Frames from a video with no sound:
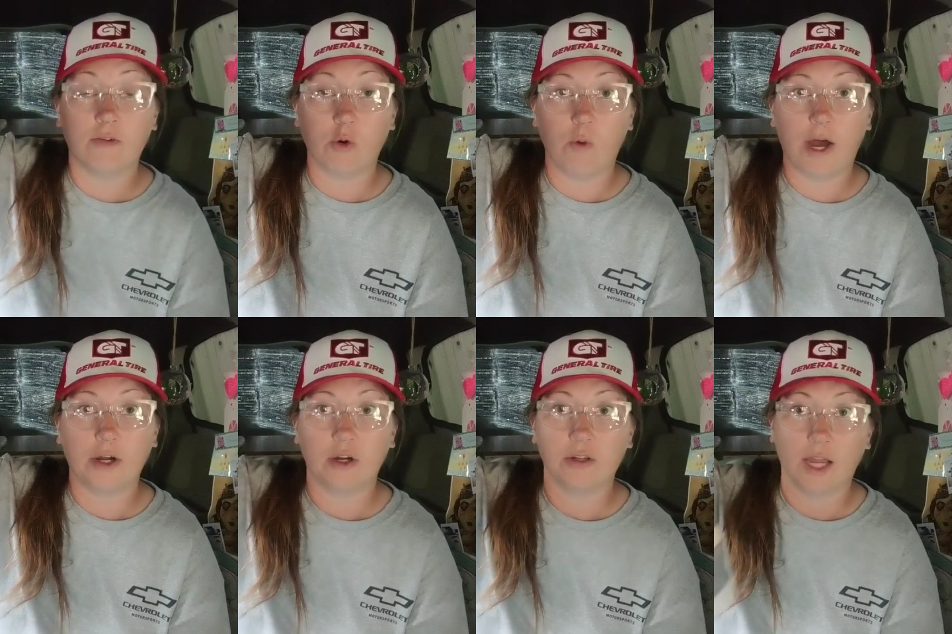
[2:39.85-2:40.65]
for
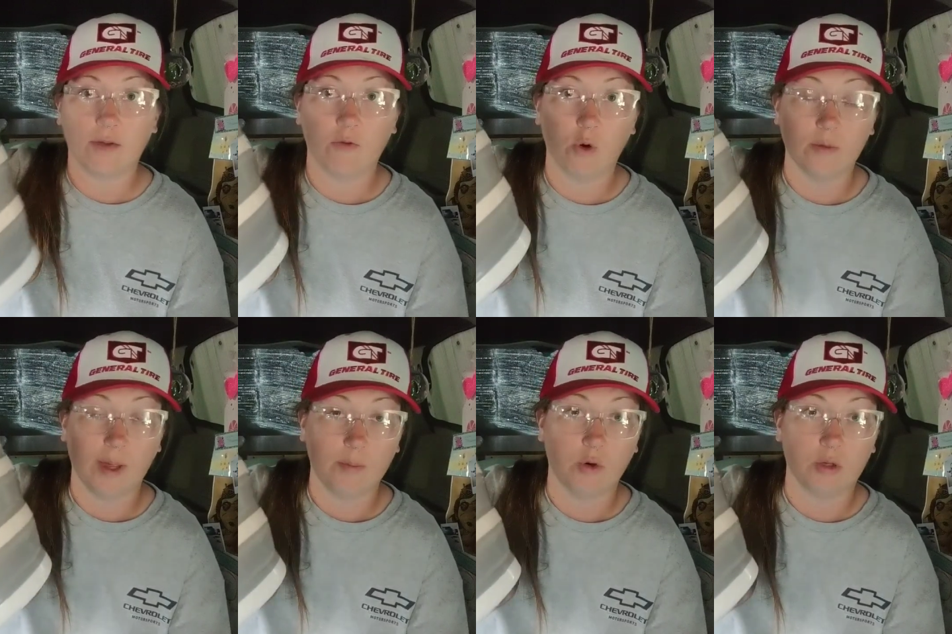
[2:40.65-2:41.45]
water, like for
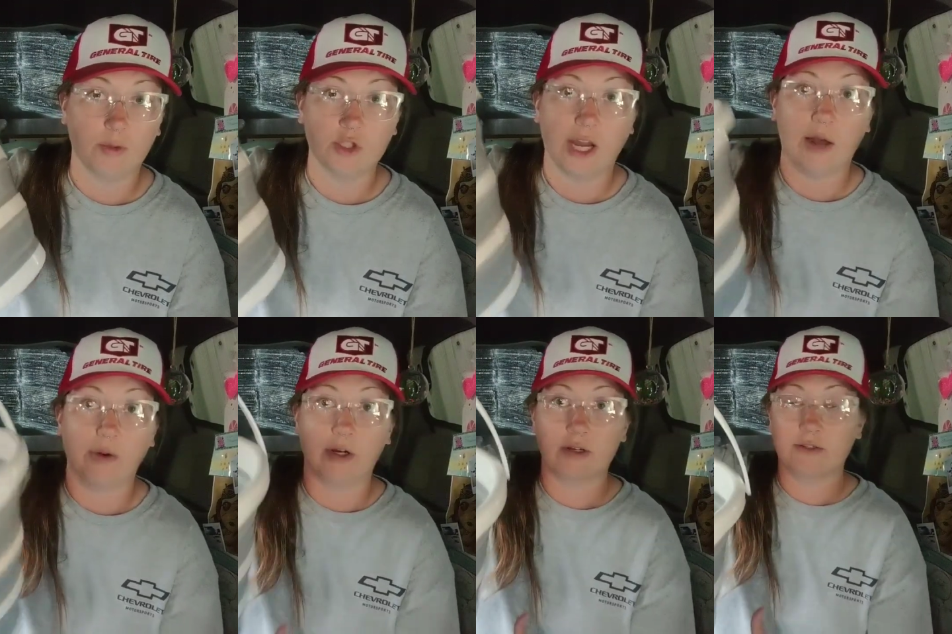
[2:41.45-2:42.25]
my portable
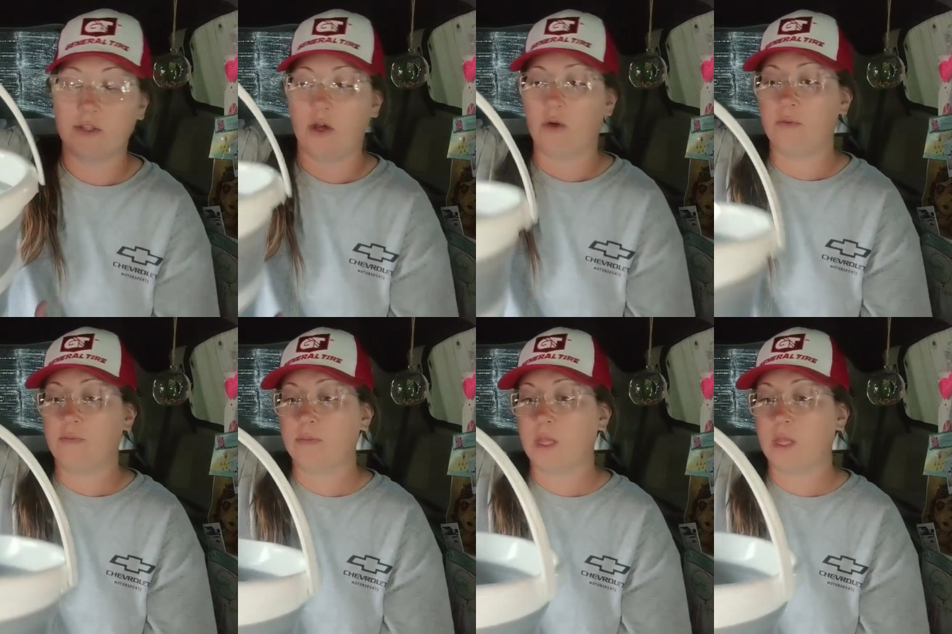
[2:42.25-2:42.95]
shower. So